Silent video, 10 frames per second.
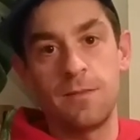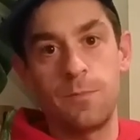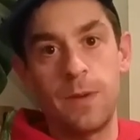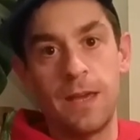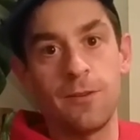
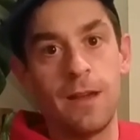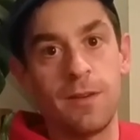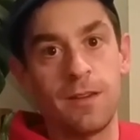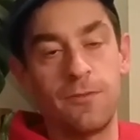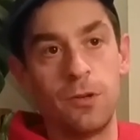
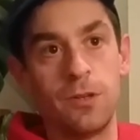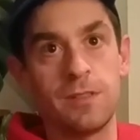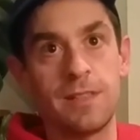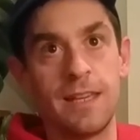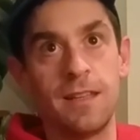panoramic
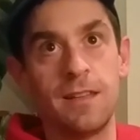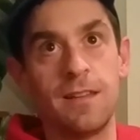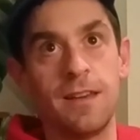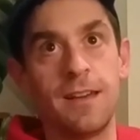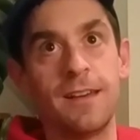photos,
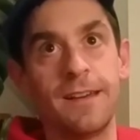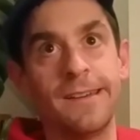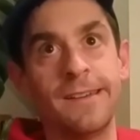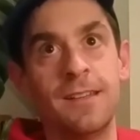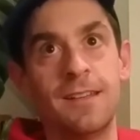and
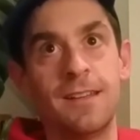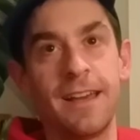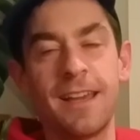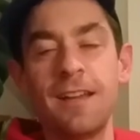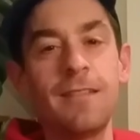I
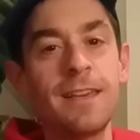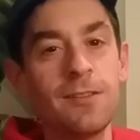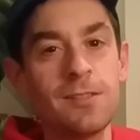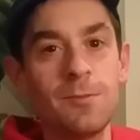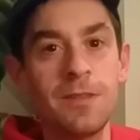kind of like how
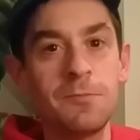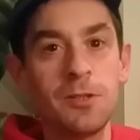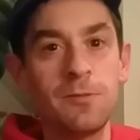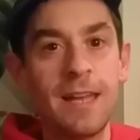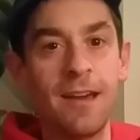some of them
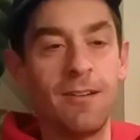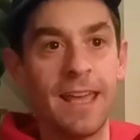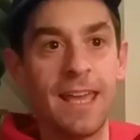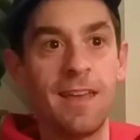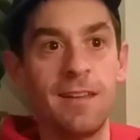turned out.
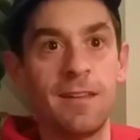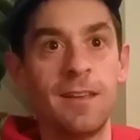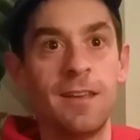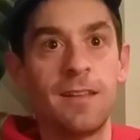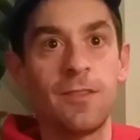And
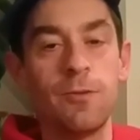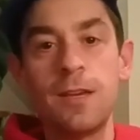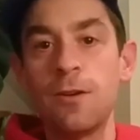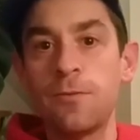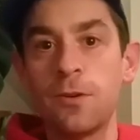the
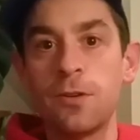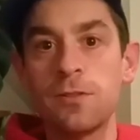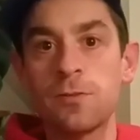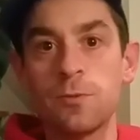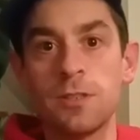Ricoh
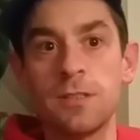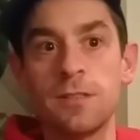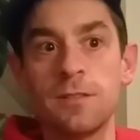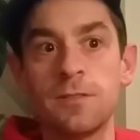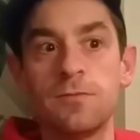photos
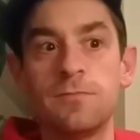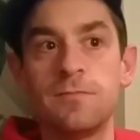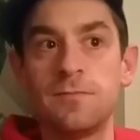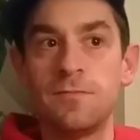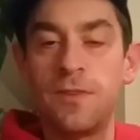were
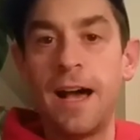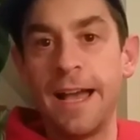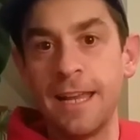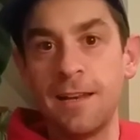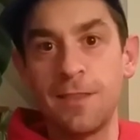
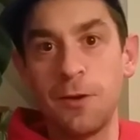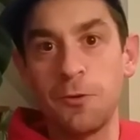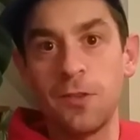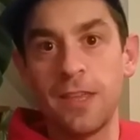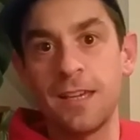fine. They
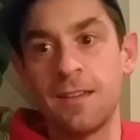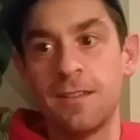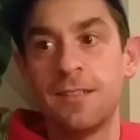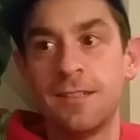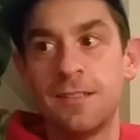were like
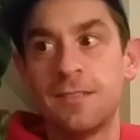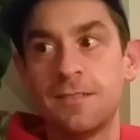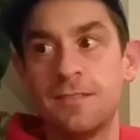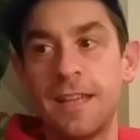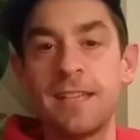
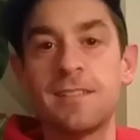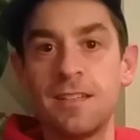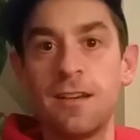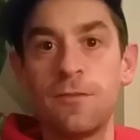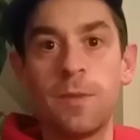nice
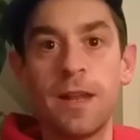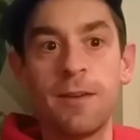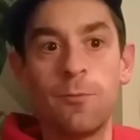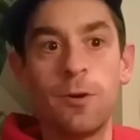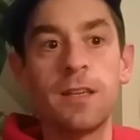enough, but I
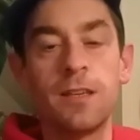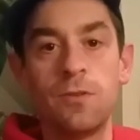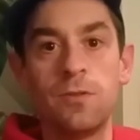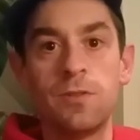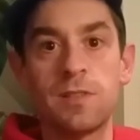want to
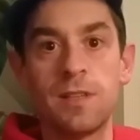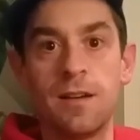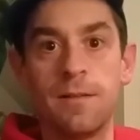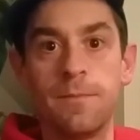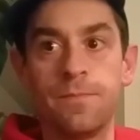use
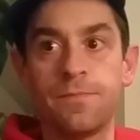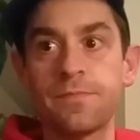some